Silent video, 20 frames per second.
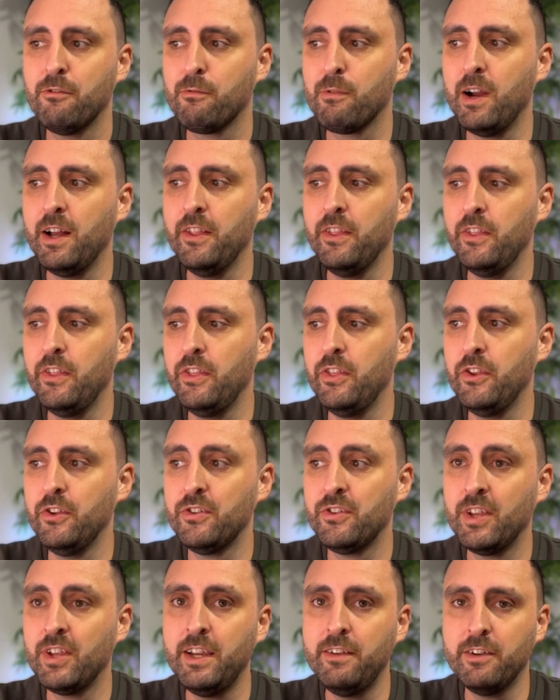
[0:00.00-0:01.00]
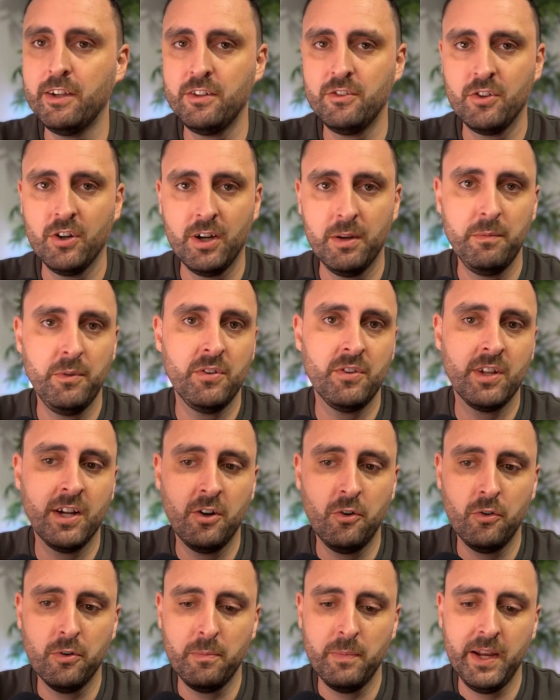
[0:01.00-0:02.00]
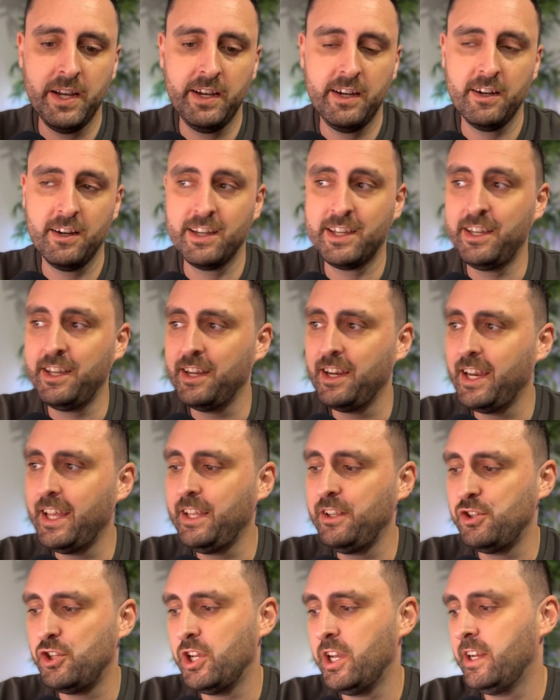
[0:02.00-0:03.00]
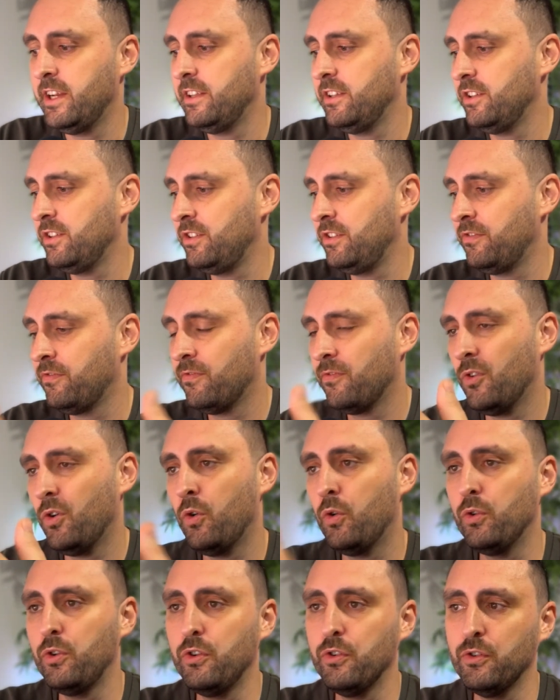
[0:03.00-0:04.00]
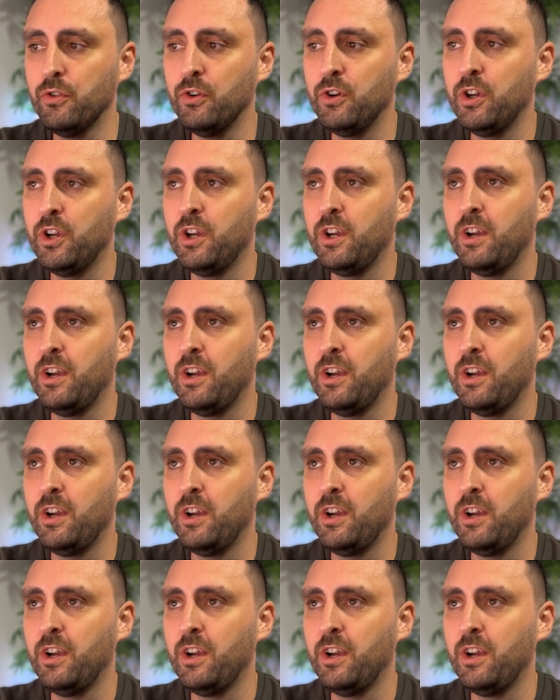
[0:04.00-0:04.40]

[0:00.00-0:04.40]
rather than the saving time, you start automating like your lead gen and all your